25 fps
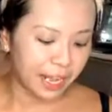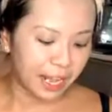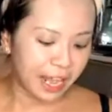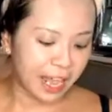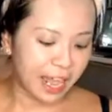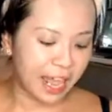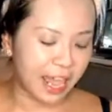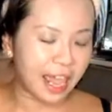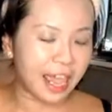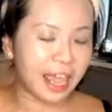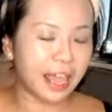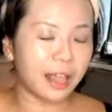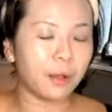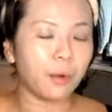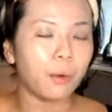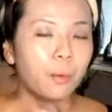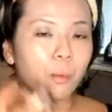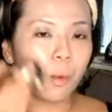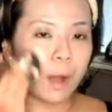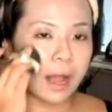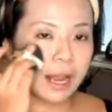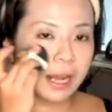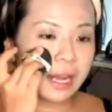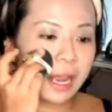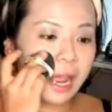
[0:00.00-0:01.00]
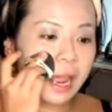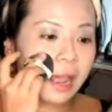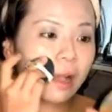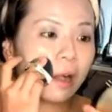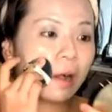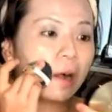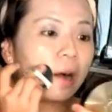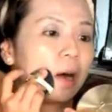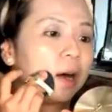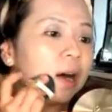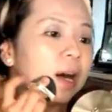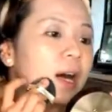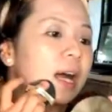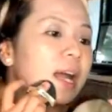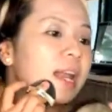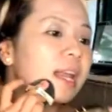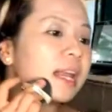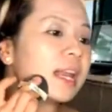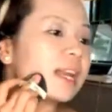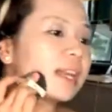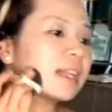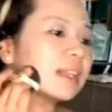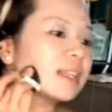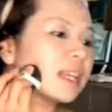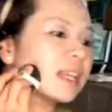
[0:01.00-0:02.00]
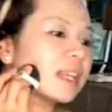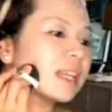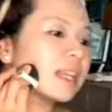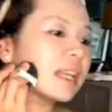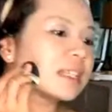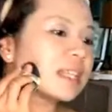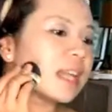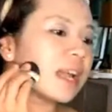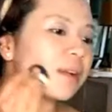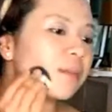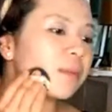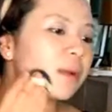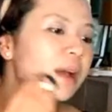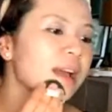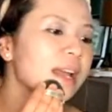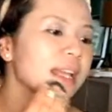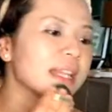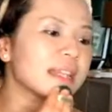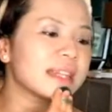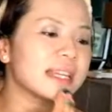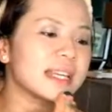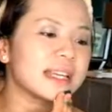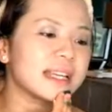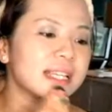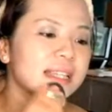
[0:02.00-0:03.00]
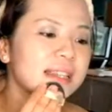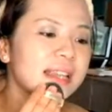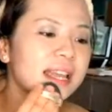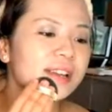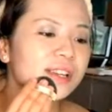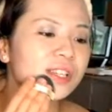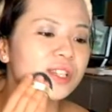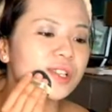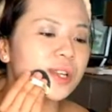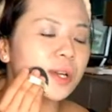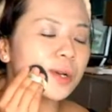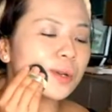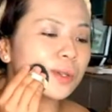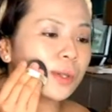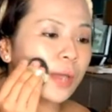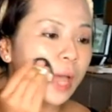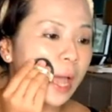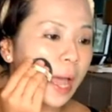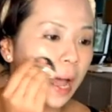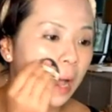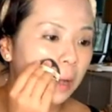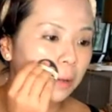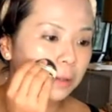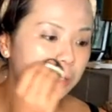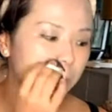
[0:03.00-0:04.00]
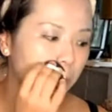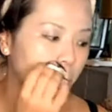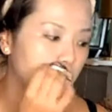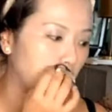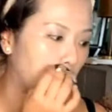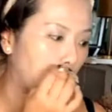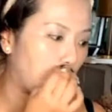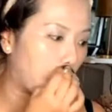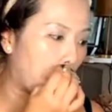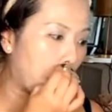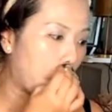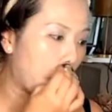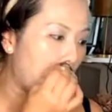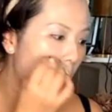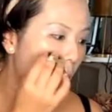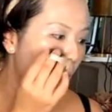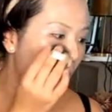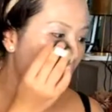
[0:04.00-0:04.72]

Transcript: And another thing is that, right, this actually also helps to